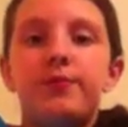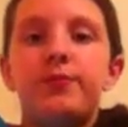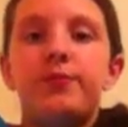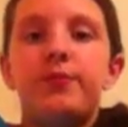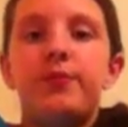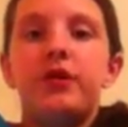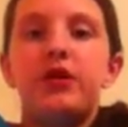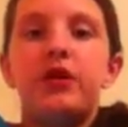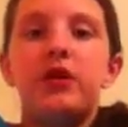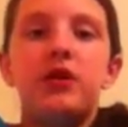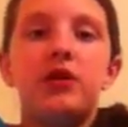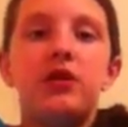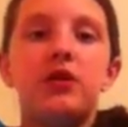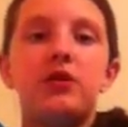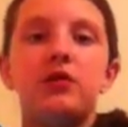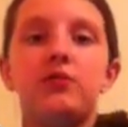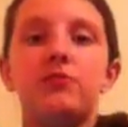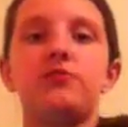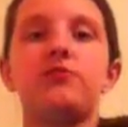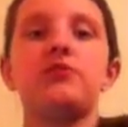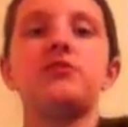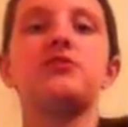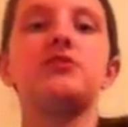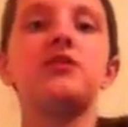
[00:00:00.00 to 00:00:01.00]
be
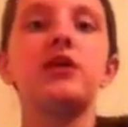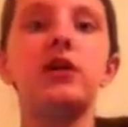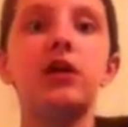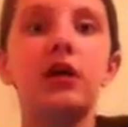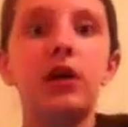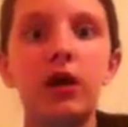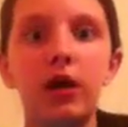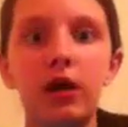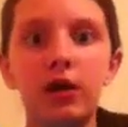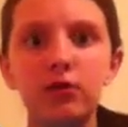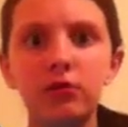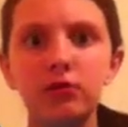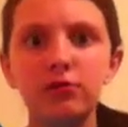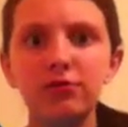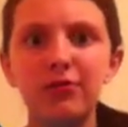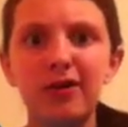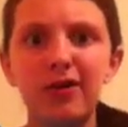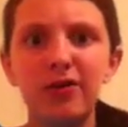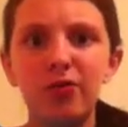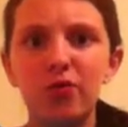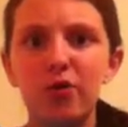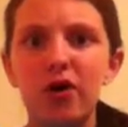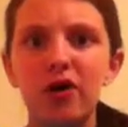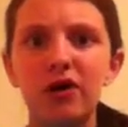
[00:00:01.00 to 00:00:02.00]
singing
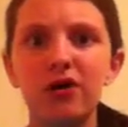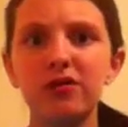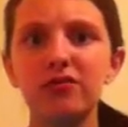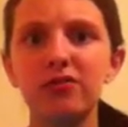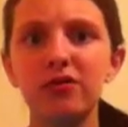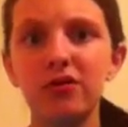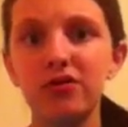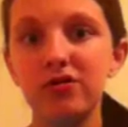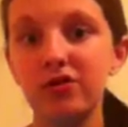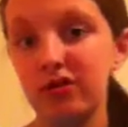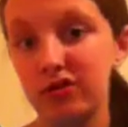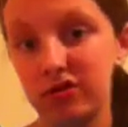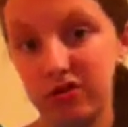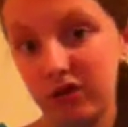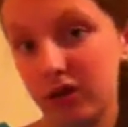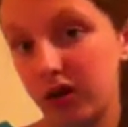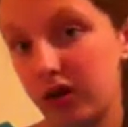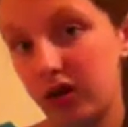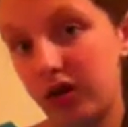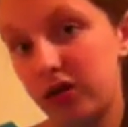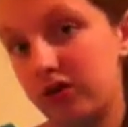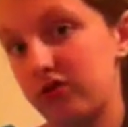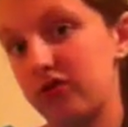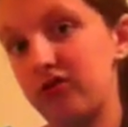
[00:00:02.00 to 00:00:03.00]
and walking around
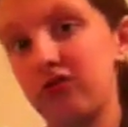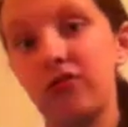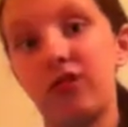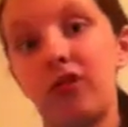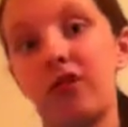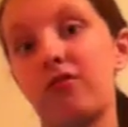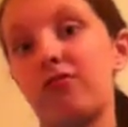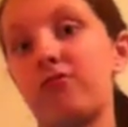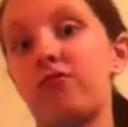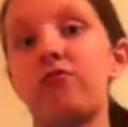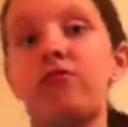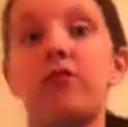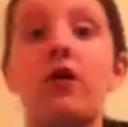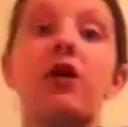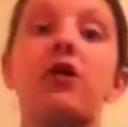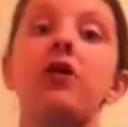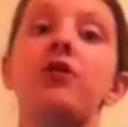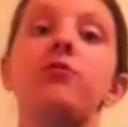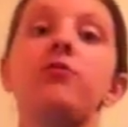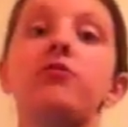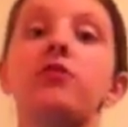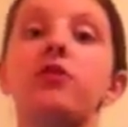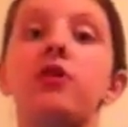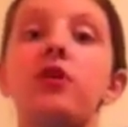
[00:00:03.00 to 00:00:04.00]
singing, doing like
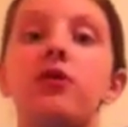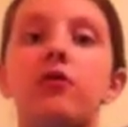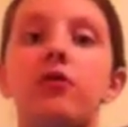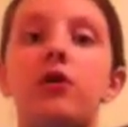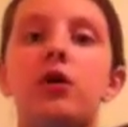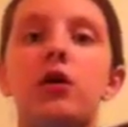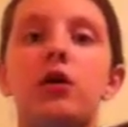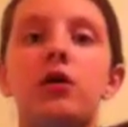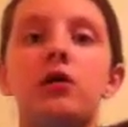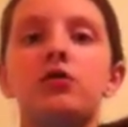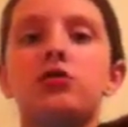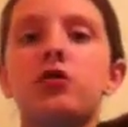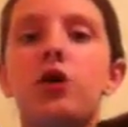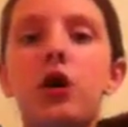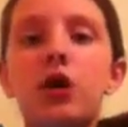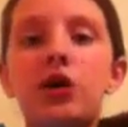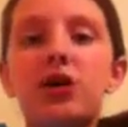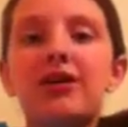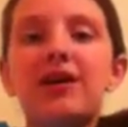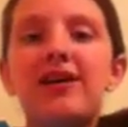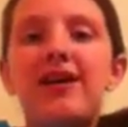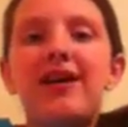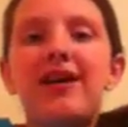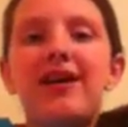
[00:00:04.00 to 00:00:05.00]
random stuff,
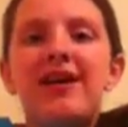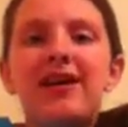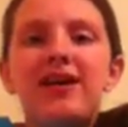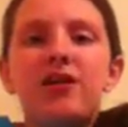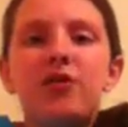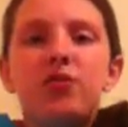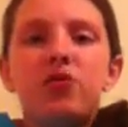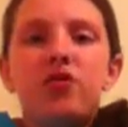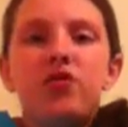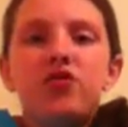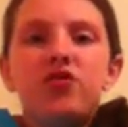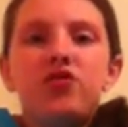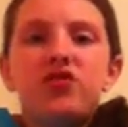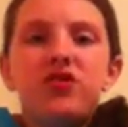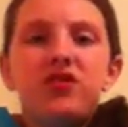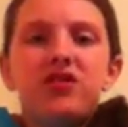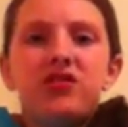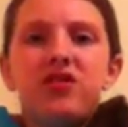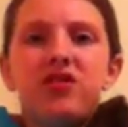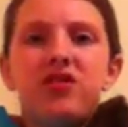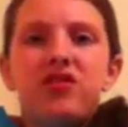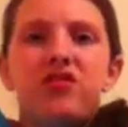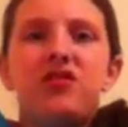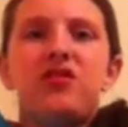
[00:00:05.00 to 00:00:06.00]
talking to animals,
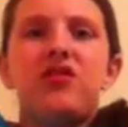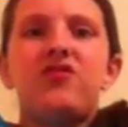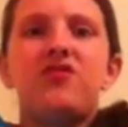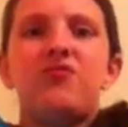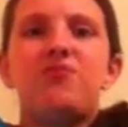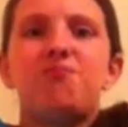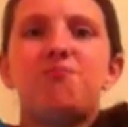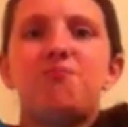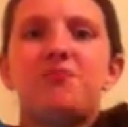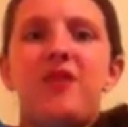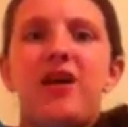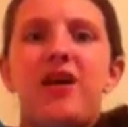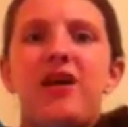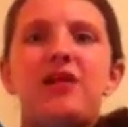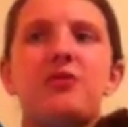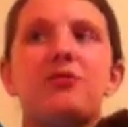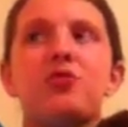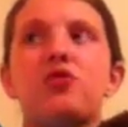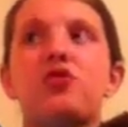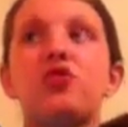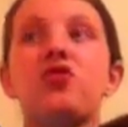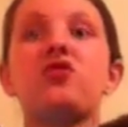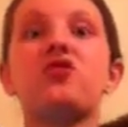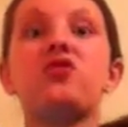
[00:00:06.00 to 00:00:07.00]
like they all have
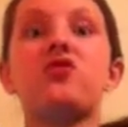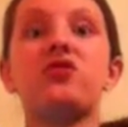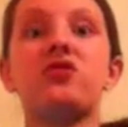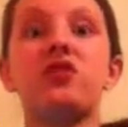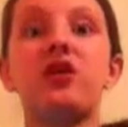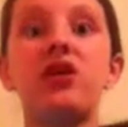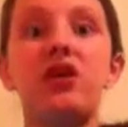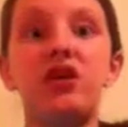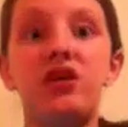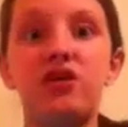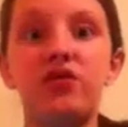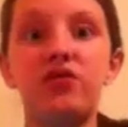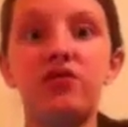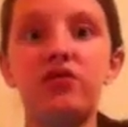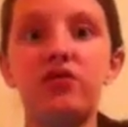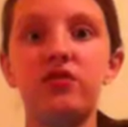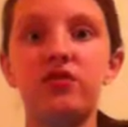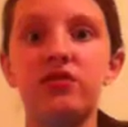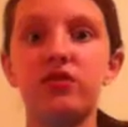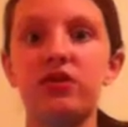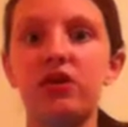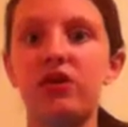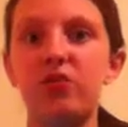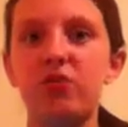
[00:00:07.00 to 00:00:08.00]
animals as slaves.
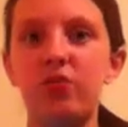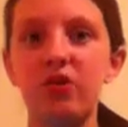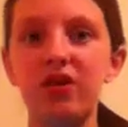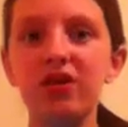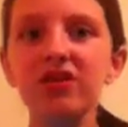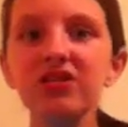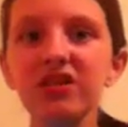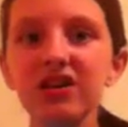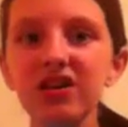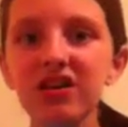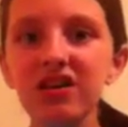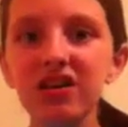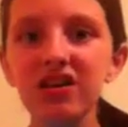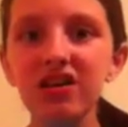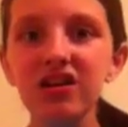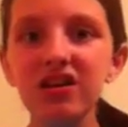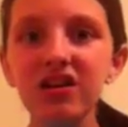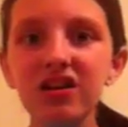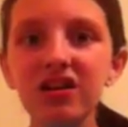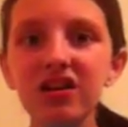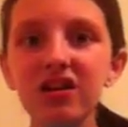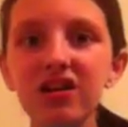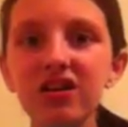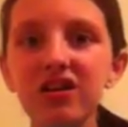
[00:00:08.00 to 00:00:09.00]
It's like, what?
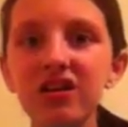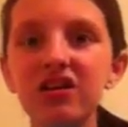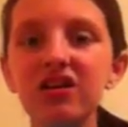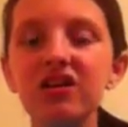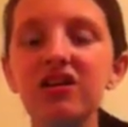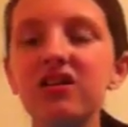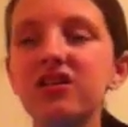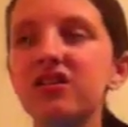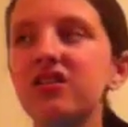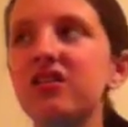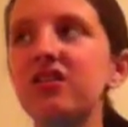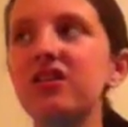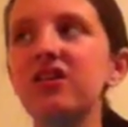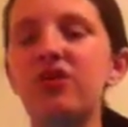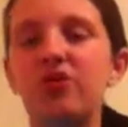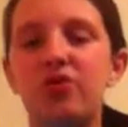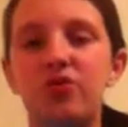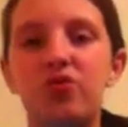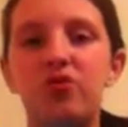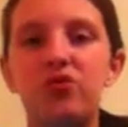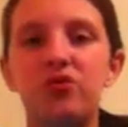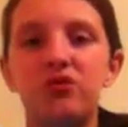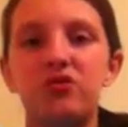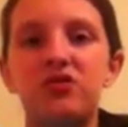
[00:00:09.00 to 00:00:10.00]

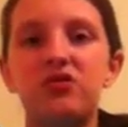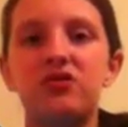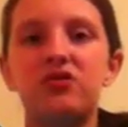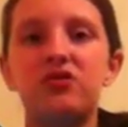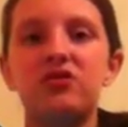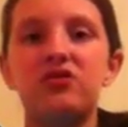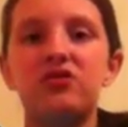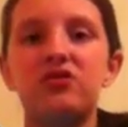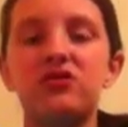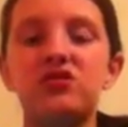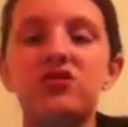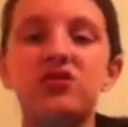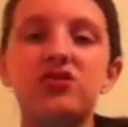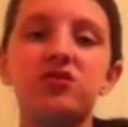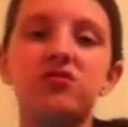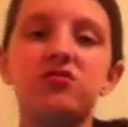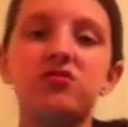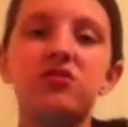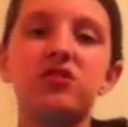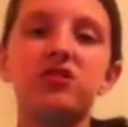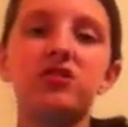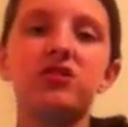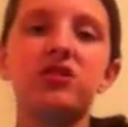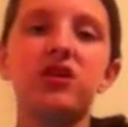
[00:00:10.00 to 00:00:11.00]
No.
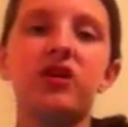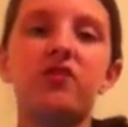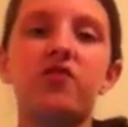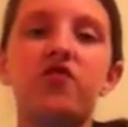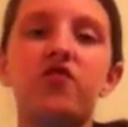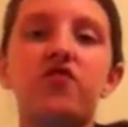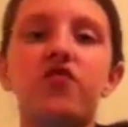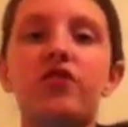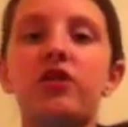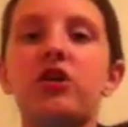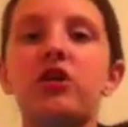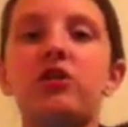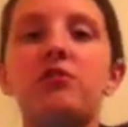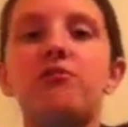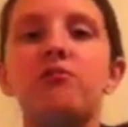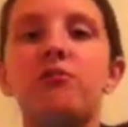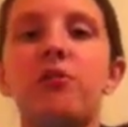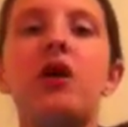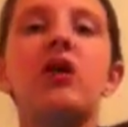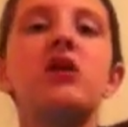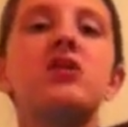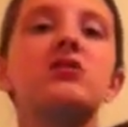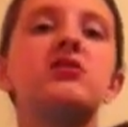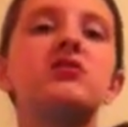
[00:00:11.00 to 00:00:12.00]
Cinderella's like friggin'
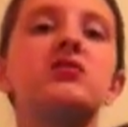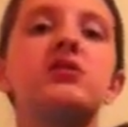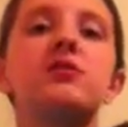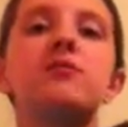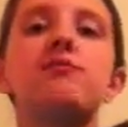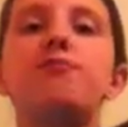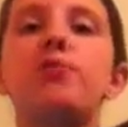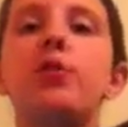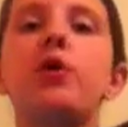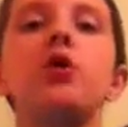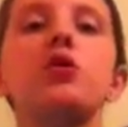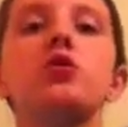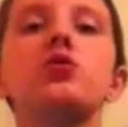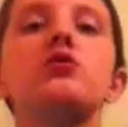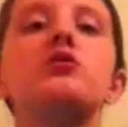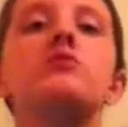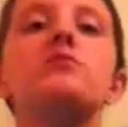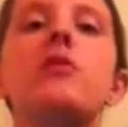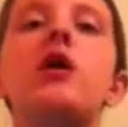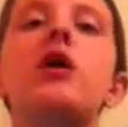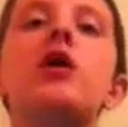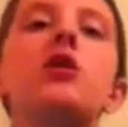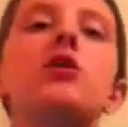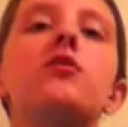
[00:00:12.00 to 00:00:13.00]
mice and birds
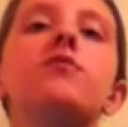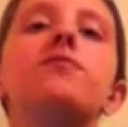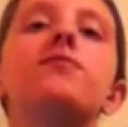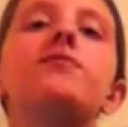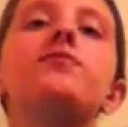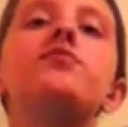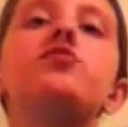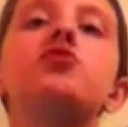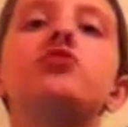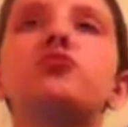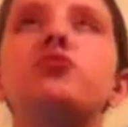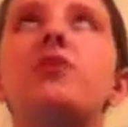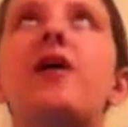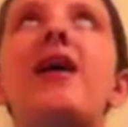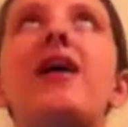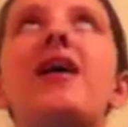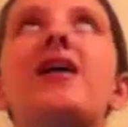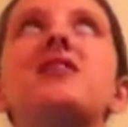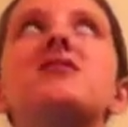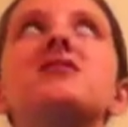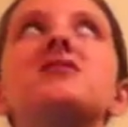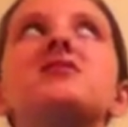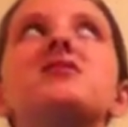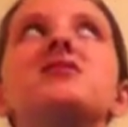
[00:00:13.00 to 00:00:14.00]
made her
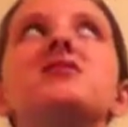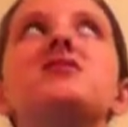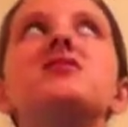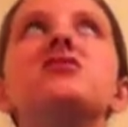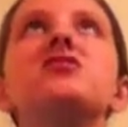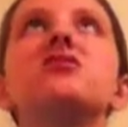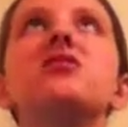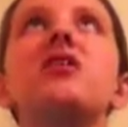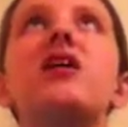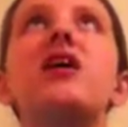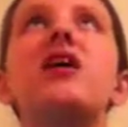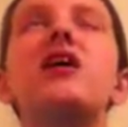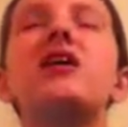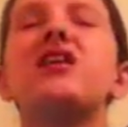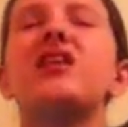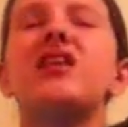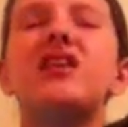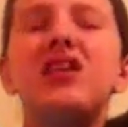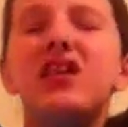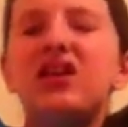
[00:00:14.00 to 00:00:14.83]
dress, and you're like,